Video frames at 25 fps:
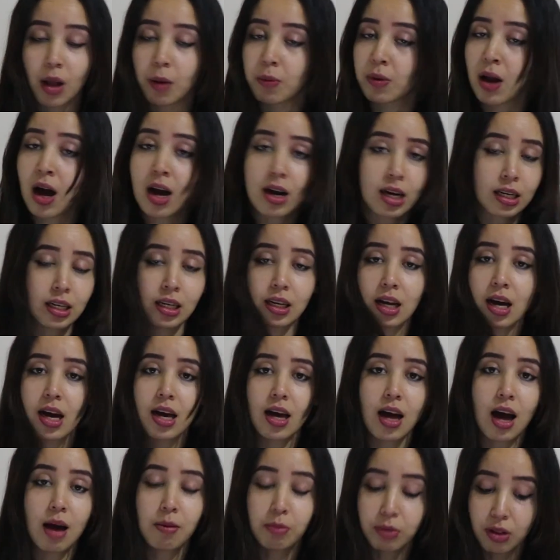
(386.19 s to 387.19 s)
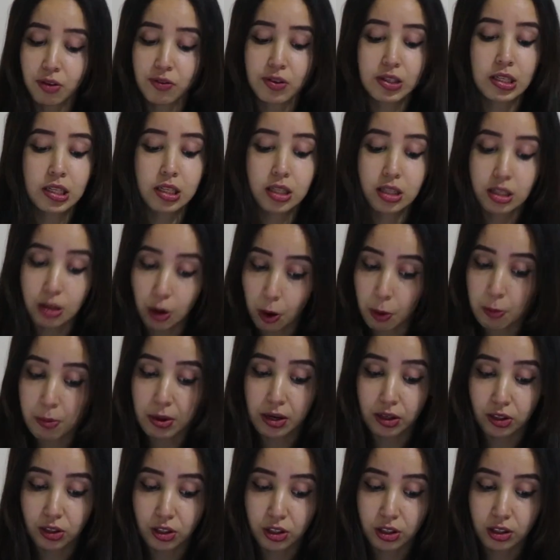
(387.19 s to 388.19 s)
I'm not gonna lie, I'm loving this so
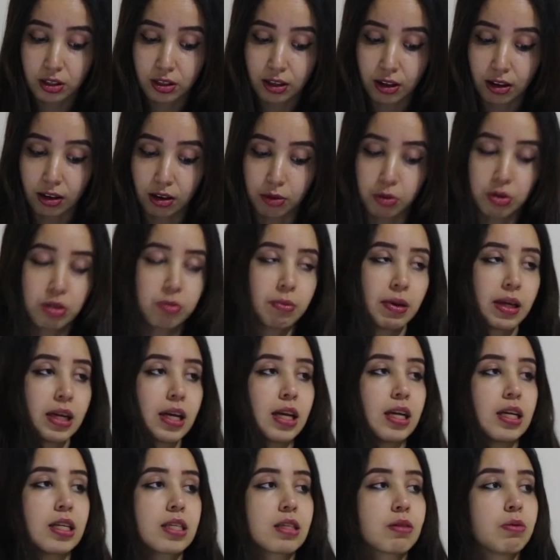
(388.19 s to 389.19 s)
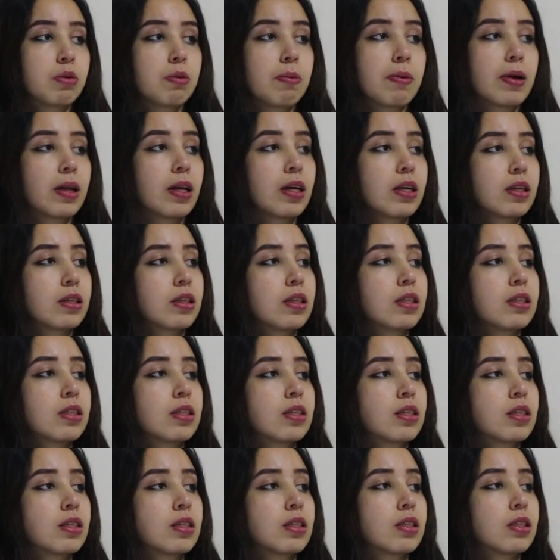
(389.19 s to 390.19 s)
much. And I wish my kids would be like
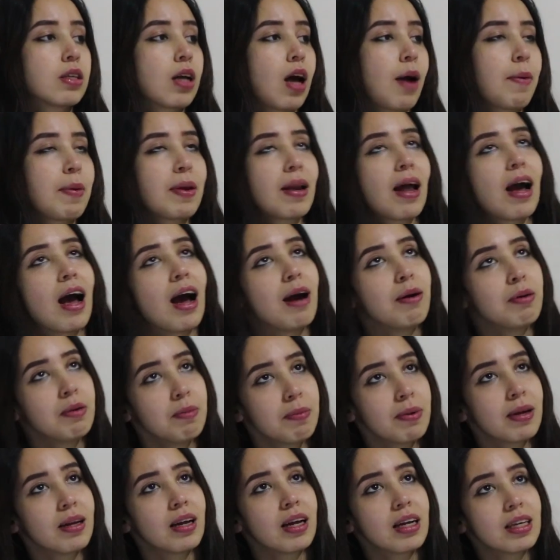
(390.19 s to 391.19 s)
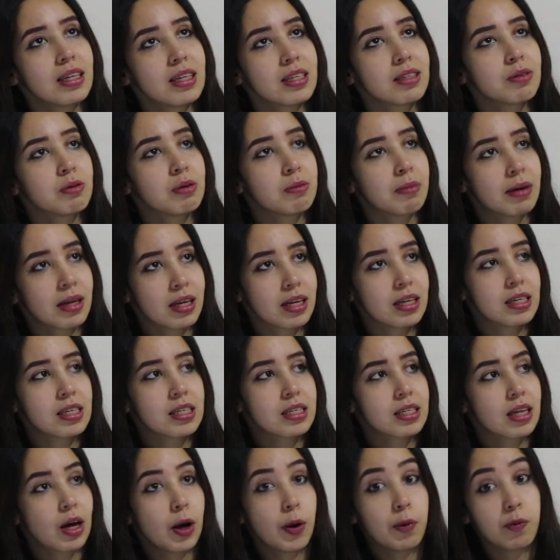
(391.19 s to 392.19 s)
this. I mean, I would be like this with my
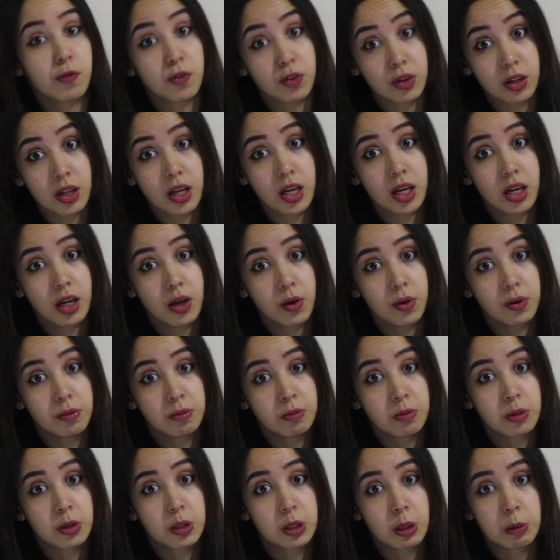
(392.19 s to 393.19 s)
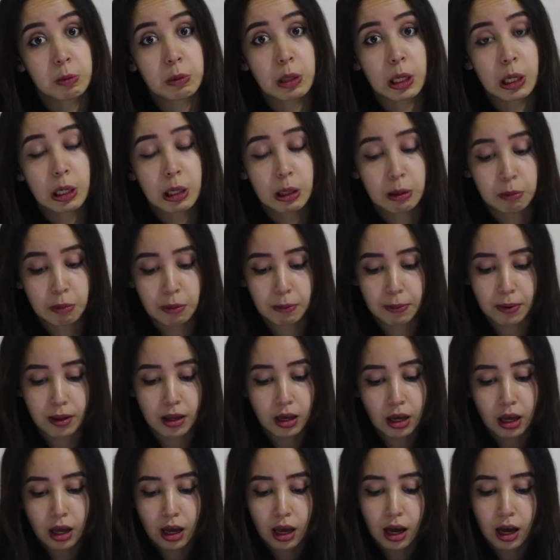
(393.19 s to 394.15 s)
kids, hopefully. Someday, maybe.